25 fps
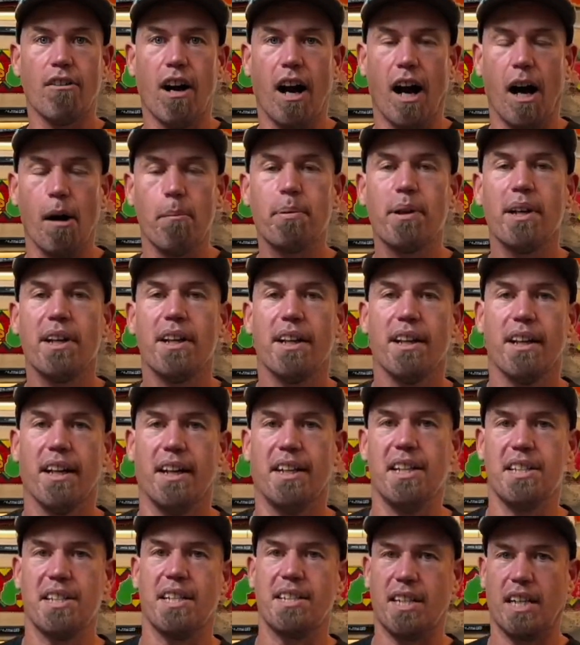up. And
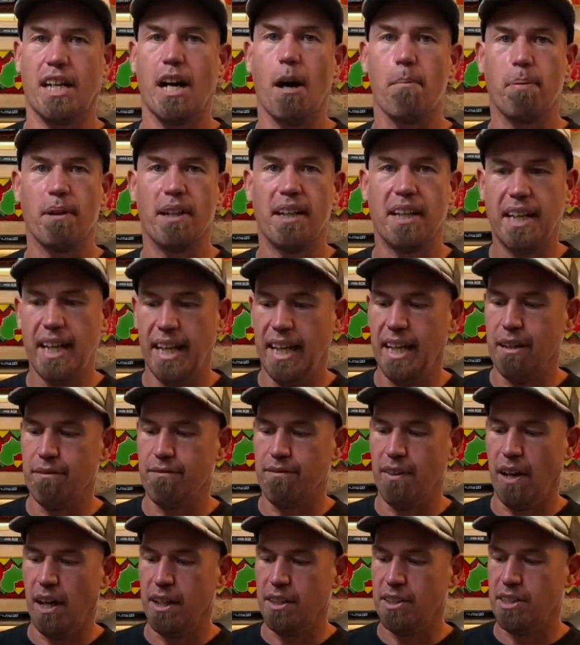this has a couple of key
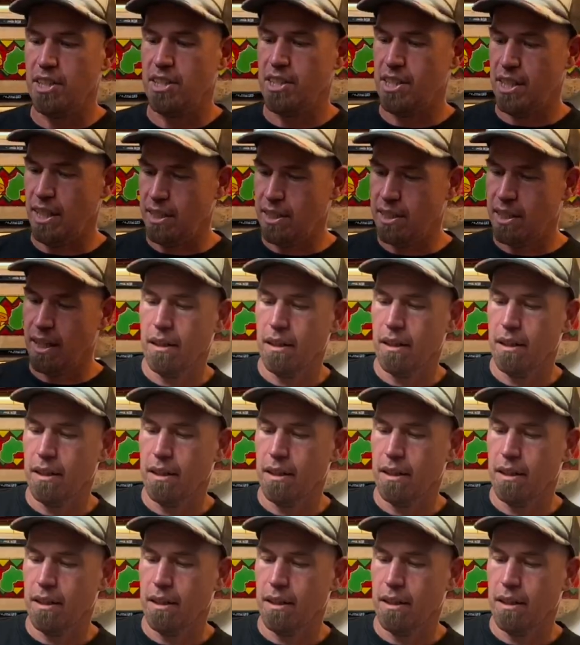advantages.